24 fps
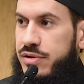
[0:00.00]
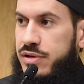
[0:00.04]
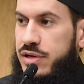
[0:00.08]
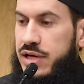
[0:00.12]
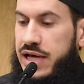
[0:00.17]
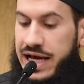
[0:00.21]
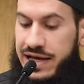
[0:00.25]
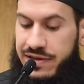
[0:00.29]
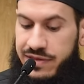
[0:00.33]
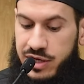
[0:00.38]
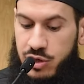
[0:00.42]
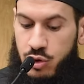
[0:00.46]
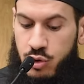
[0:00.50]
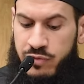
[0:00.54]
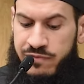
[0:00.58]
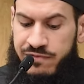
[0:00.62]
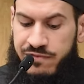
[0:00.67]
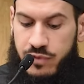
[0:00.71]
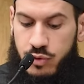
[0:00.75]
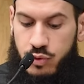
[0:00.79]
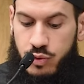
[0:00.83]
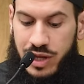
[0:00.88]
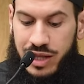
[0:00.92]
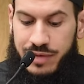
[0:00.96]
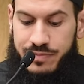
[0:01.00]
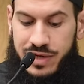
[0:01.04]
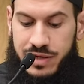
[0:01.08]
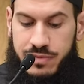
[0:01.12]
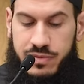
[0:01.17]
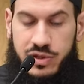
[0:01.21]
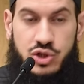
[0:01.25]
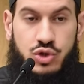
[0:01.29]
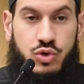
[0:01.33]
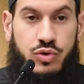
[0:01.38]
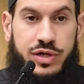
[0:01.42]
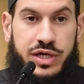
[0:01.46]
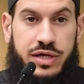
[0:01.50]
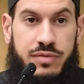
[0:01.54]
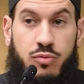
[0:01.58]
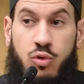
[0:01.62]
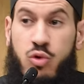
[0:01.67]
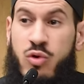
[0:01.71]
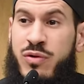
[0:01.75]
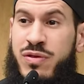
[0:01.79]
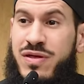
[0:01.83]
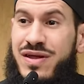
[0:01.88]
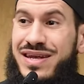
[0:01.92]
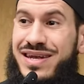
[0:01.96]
And the overwhelming majority, more than